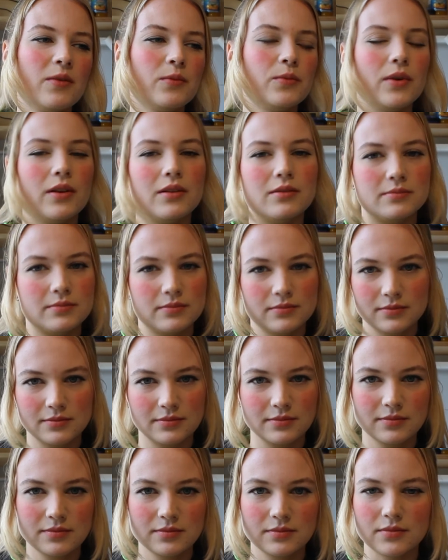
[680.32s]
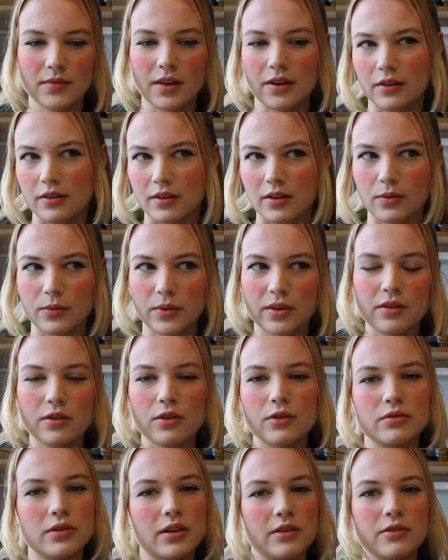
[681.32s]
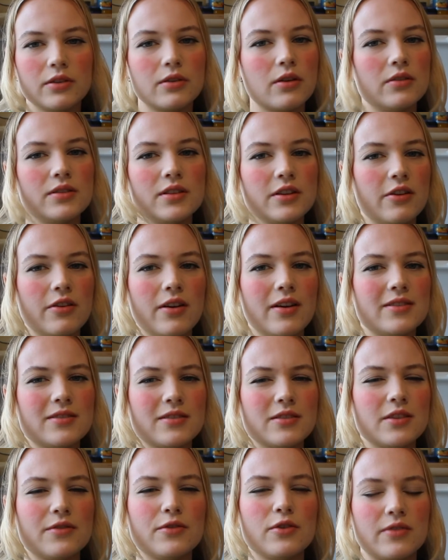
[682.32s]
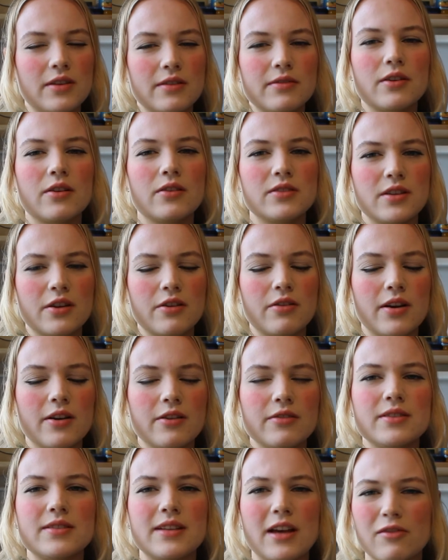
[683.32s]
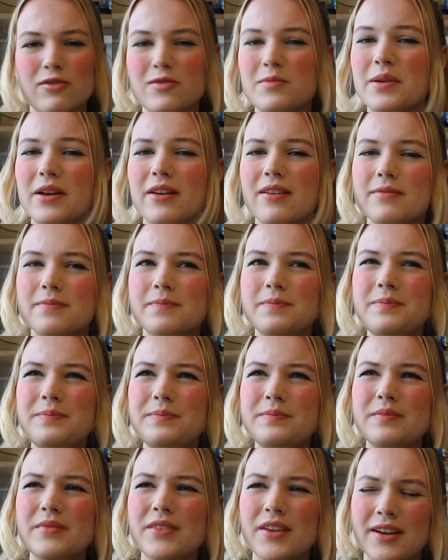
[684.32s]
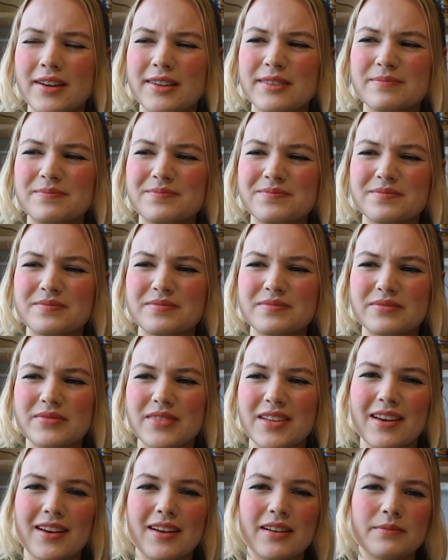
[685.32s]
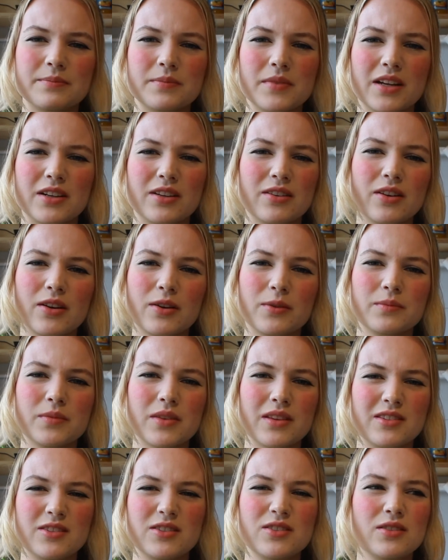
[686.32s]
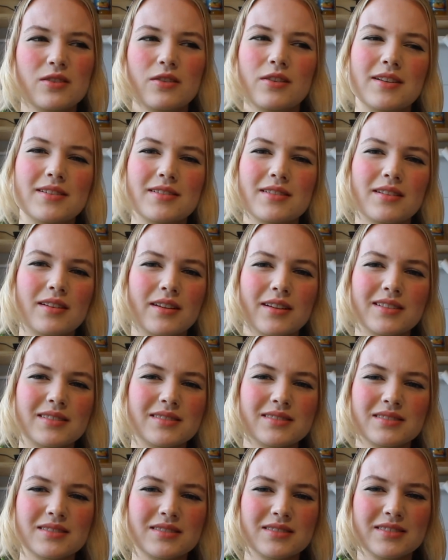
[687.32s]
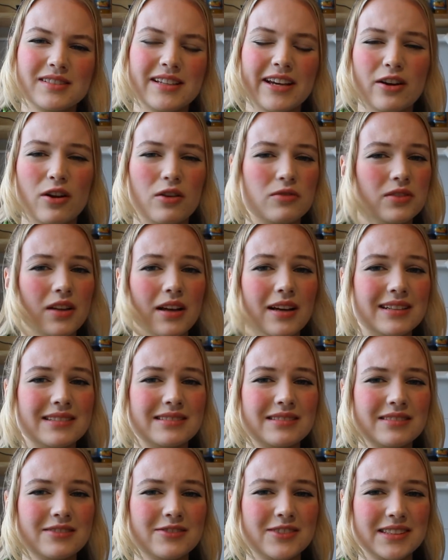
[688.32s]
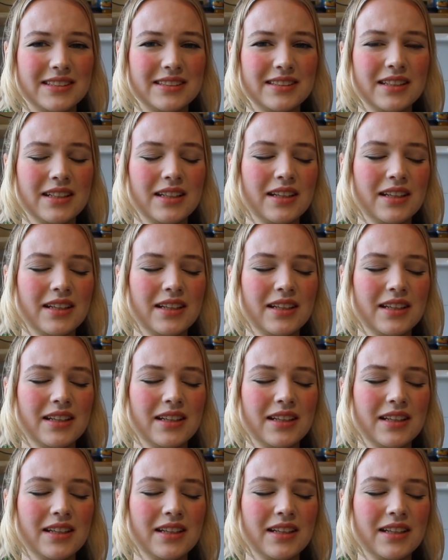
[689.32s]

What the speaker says: Well, I don't know whether your favorite content creators, because if your favorite content creator is Alphabet, yeah, I don't know. You need to like get offline, really.